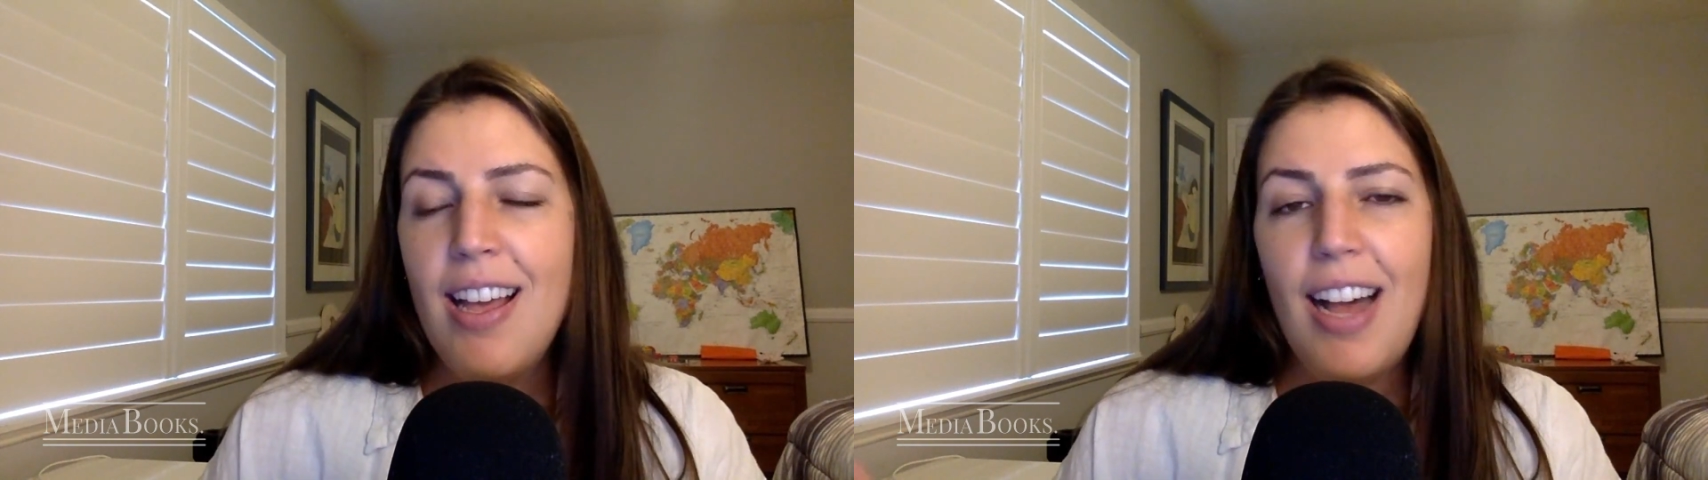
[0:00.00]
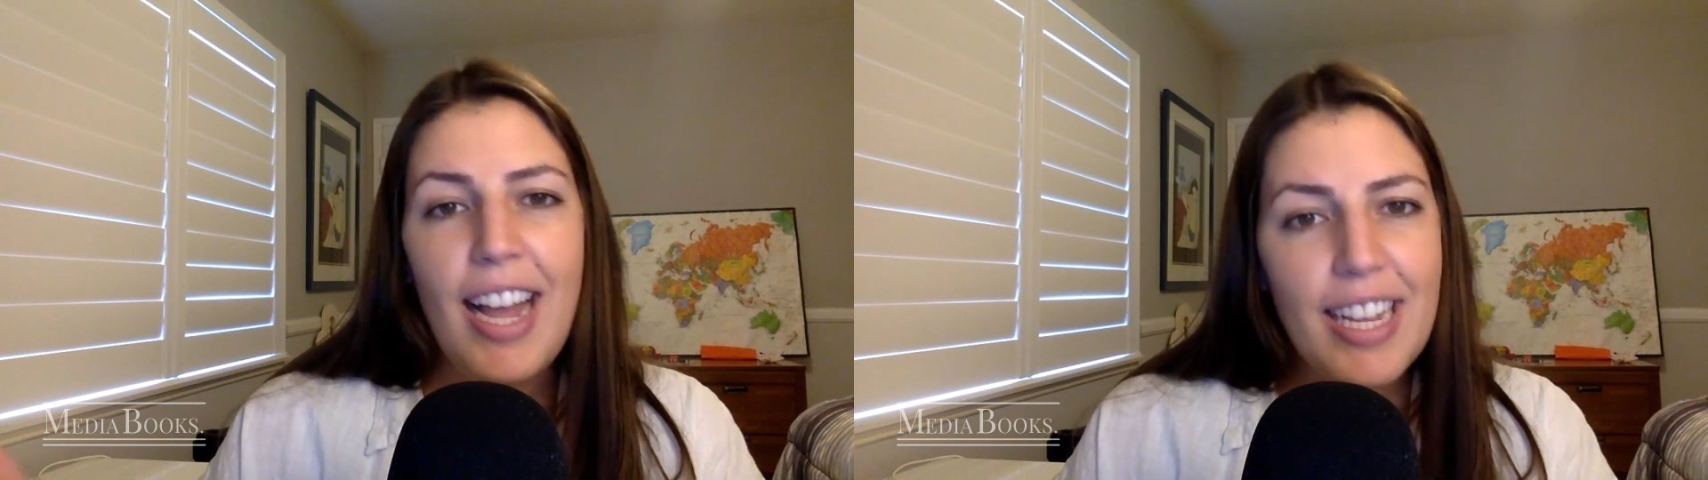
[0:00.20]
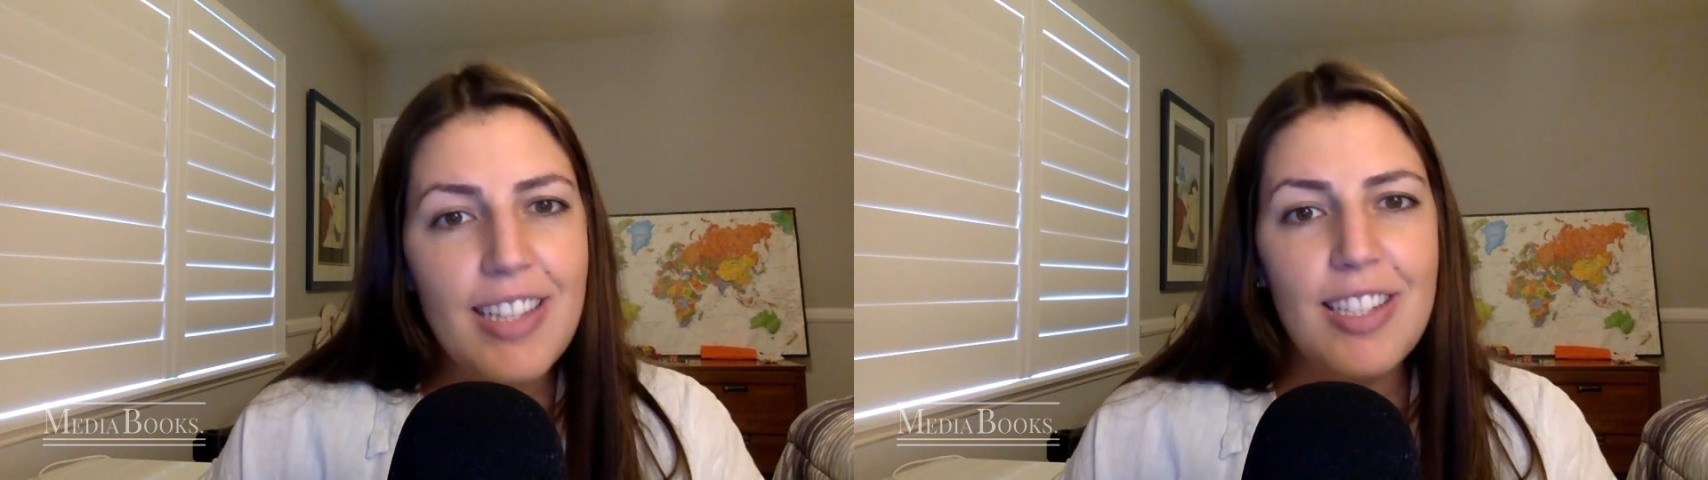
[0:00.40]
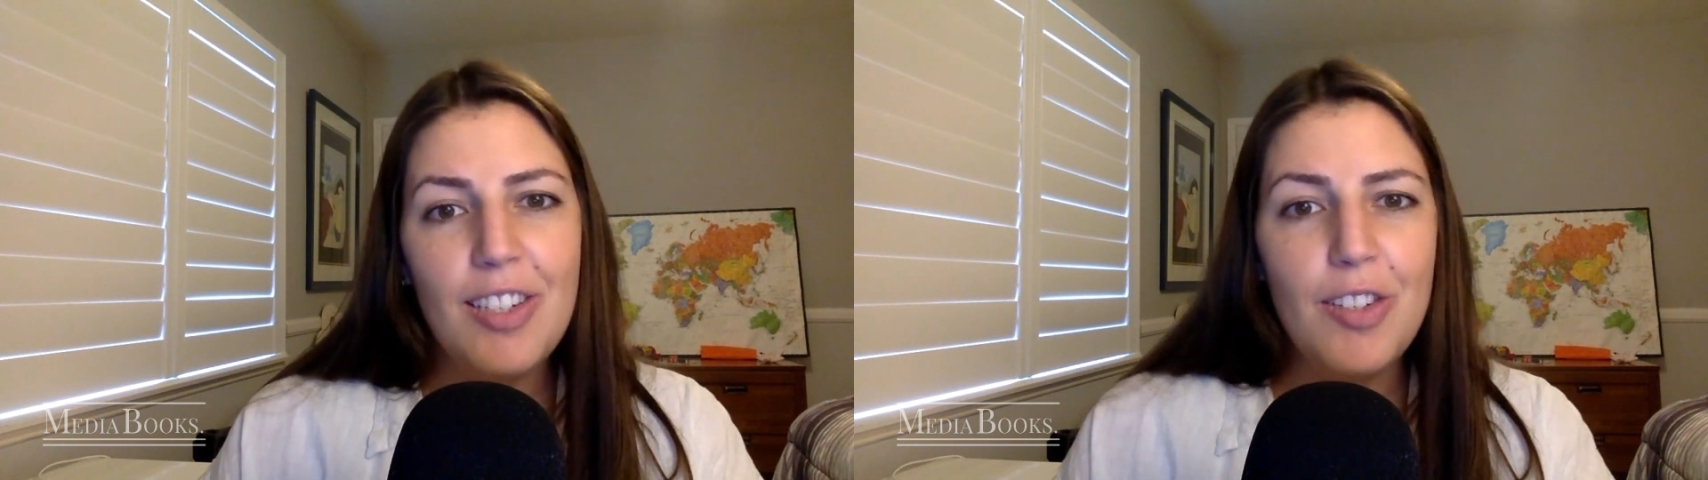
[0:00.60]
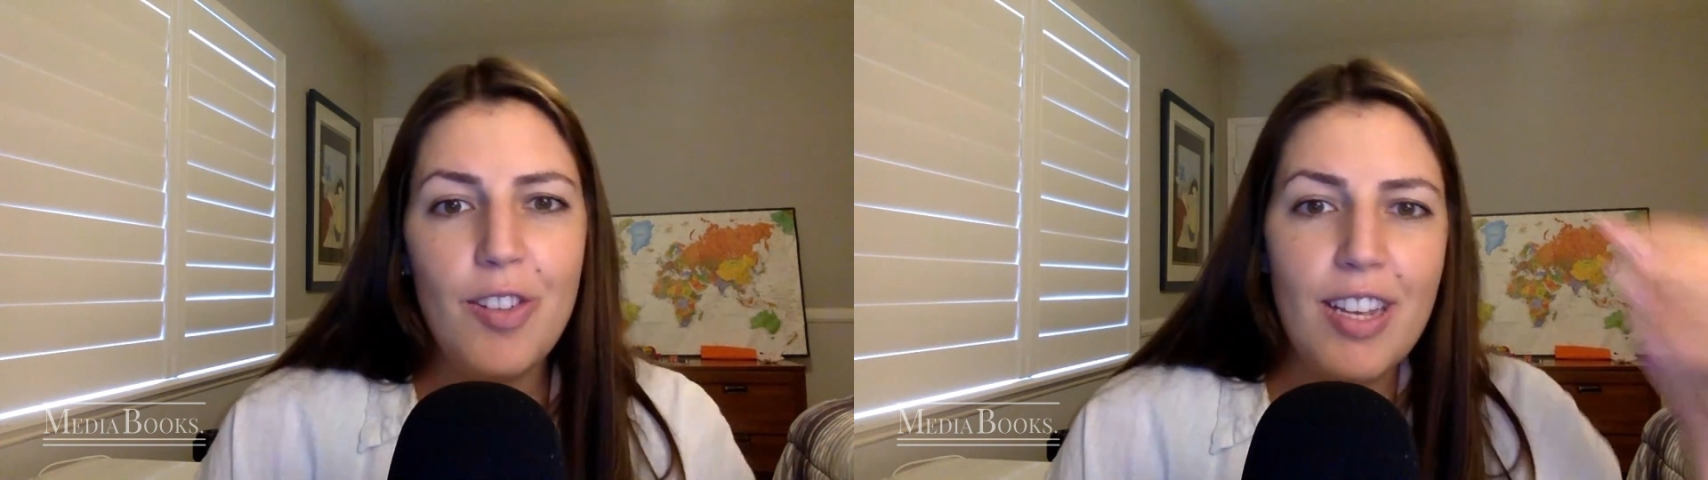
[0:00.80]
I can
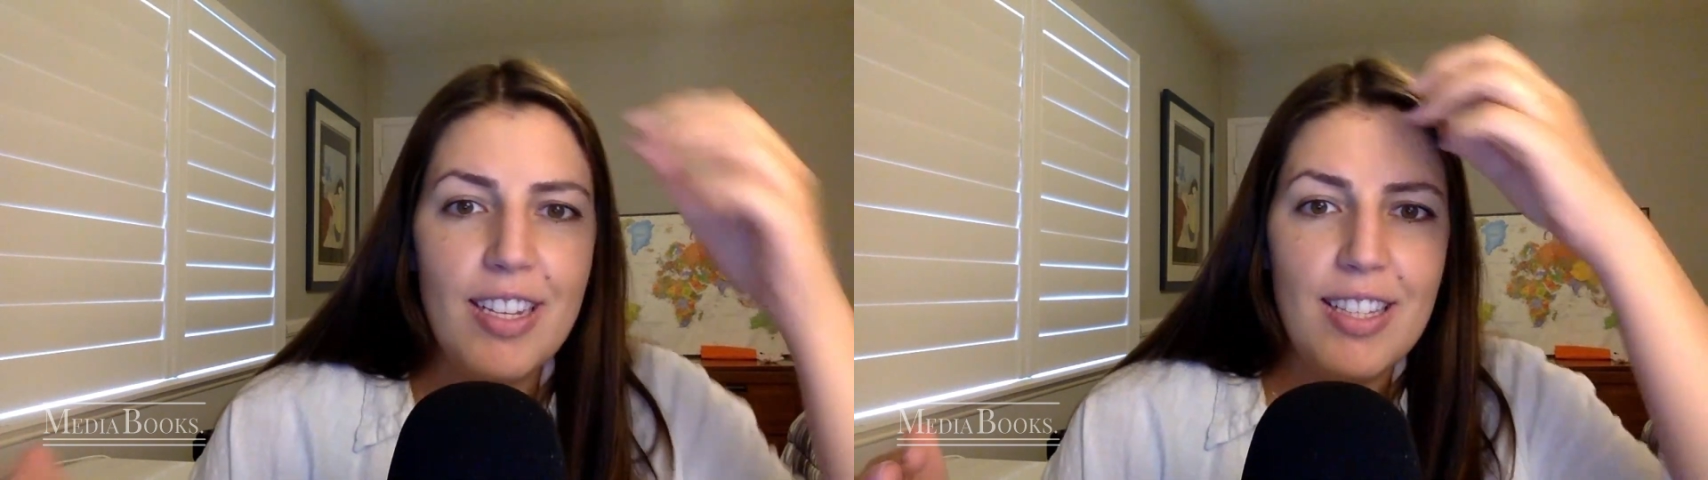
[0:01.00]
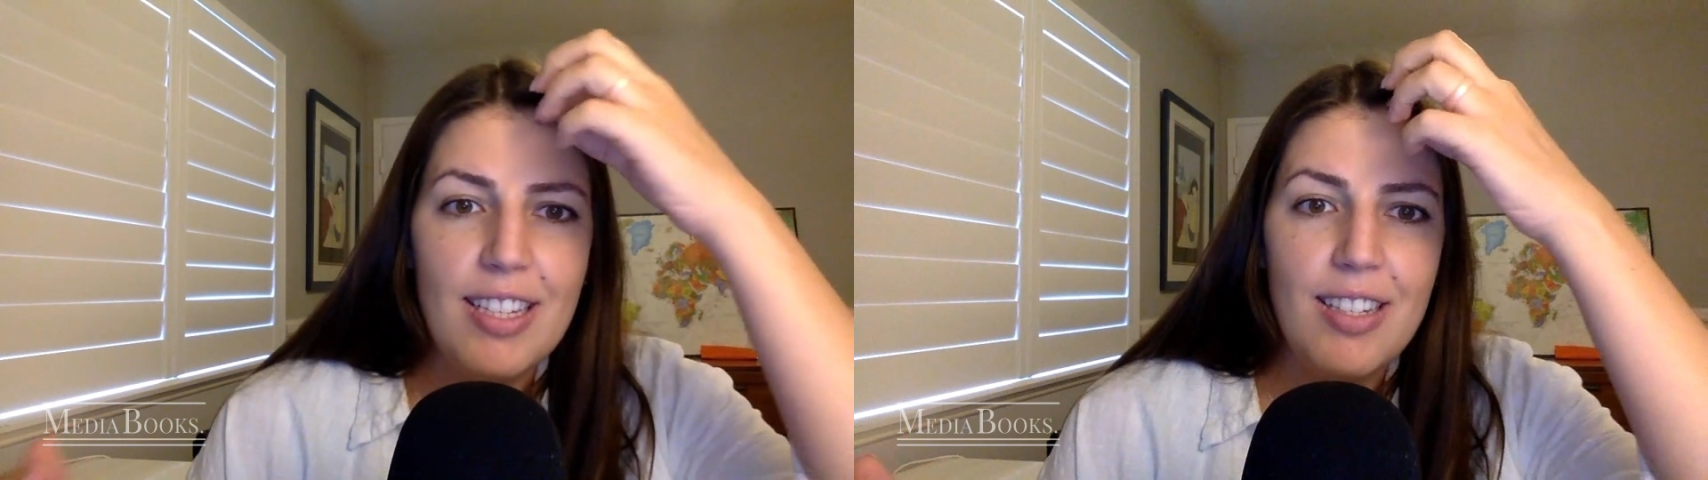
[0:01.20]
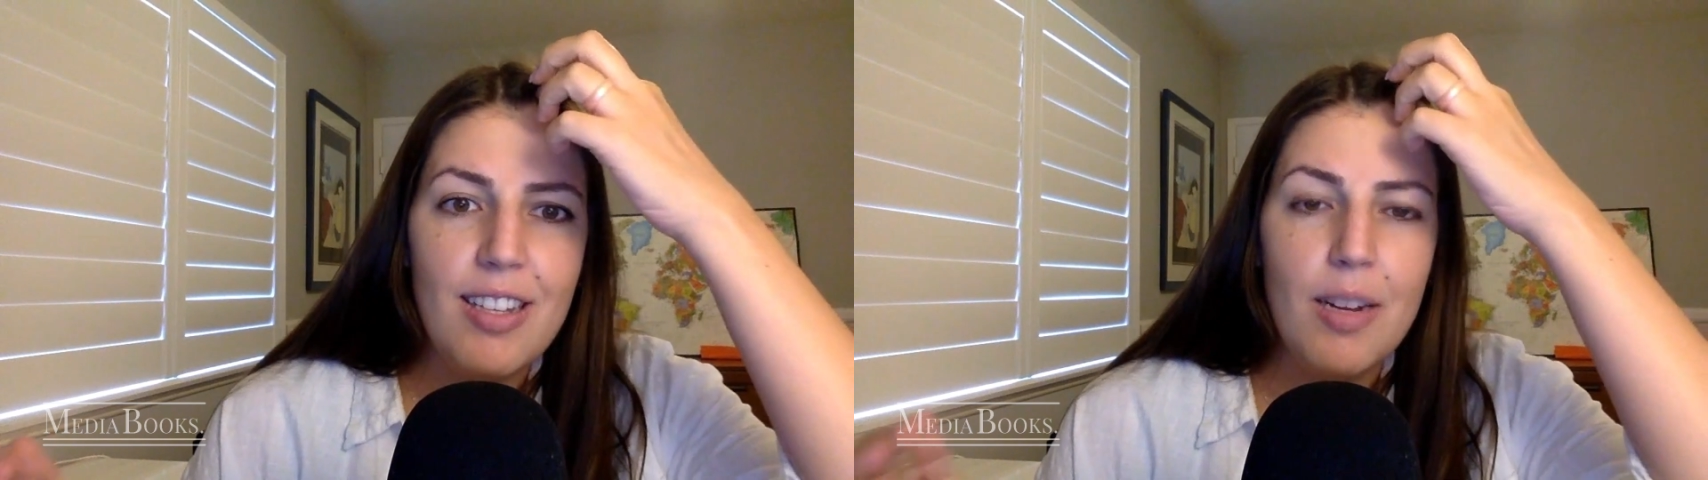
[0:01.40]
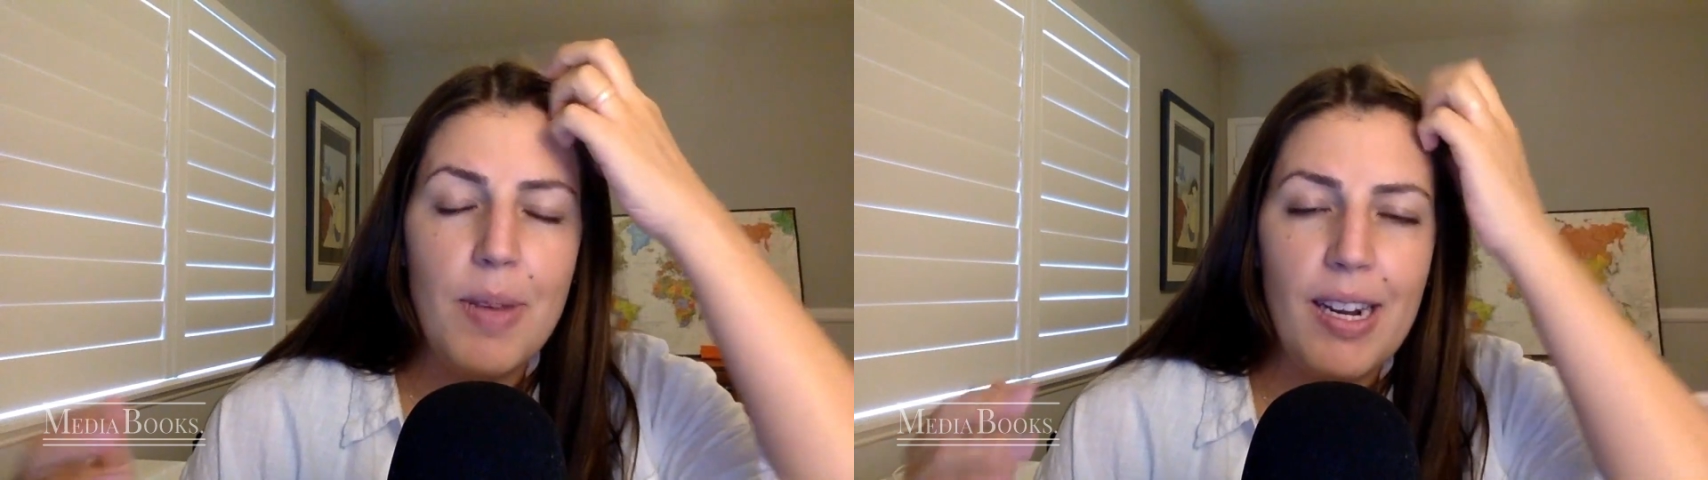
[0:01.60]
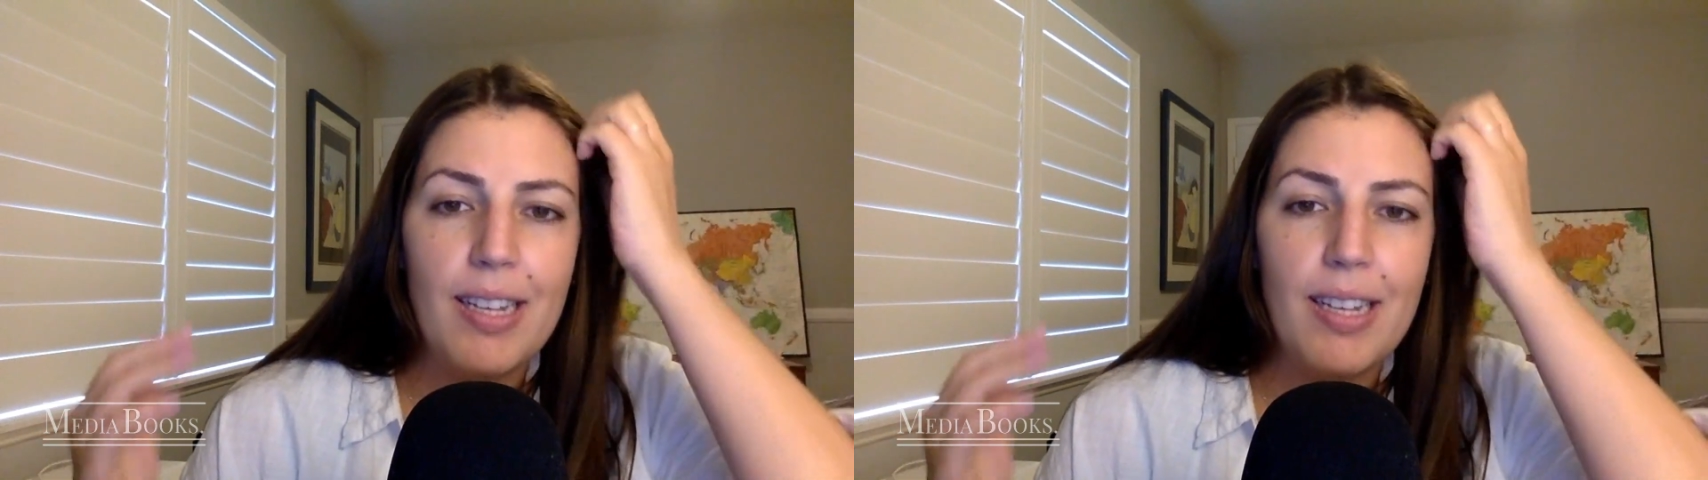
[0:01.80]
still do this. This is going to be an